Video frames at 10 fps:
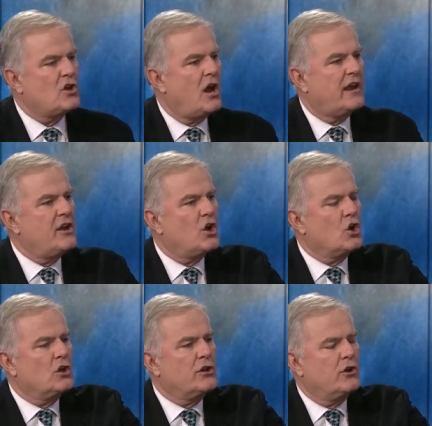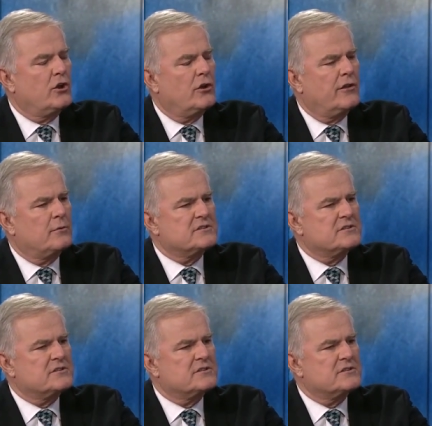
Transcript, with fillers: in talking earlier, there